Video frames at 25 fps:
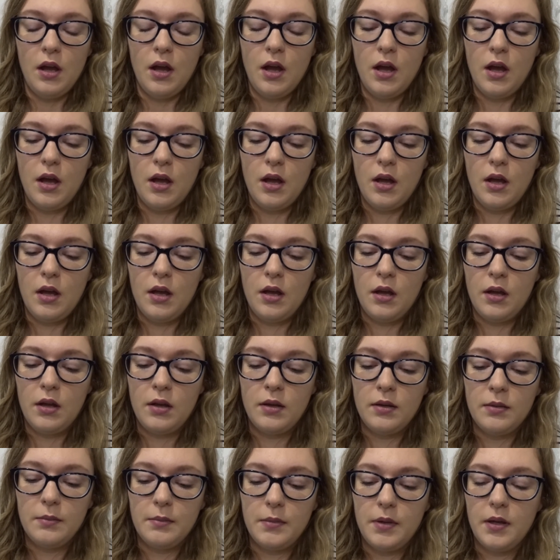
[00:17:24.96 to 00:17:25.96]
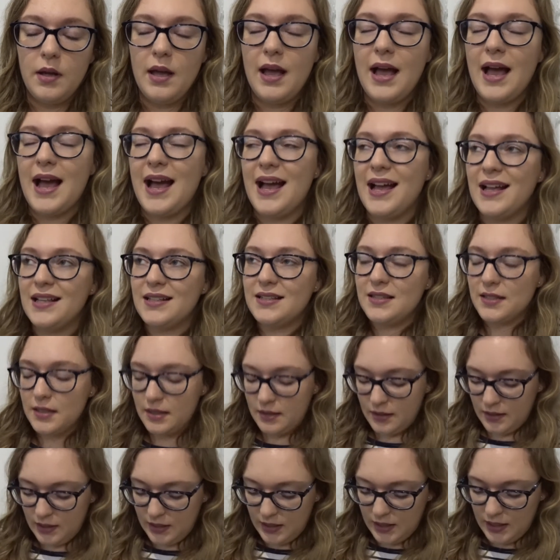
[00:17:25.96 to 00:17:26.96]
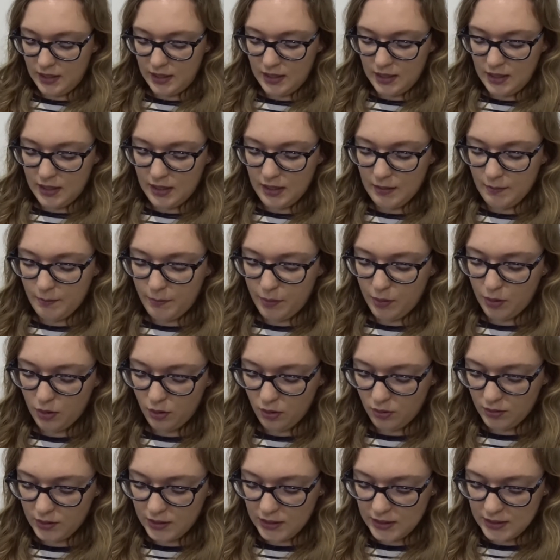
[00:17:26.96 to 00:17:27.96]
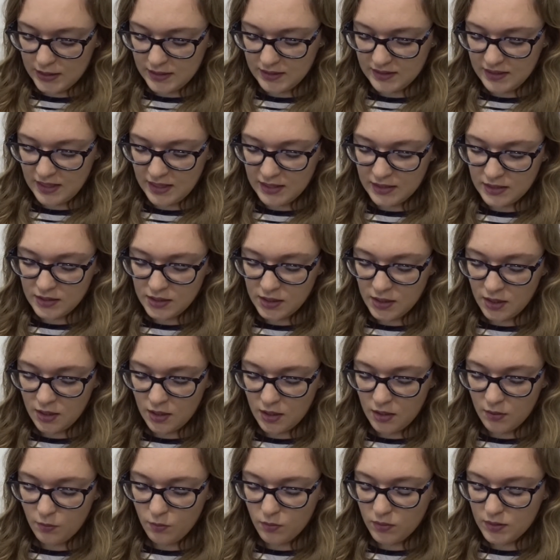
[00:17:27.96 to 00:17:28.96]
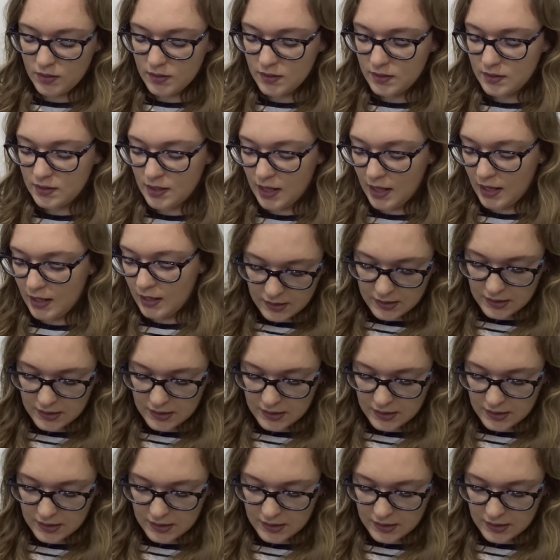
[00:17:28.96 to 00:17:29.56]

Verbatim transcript: at the Employee Centre, I want to say.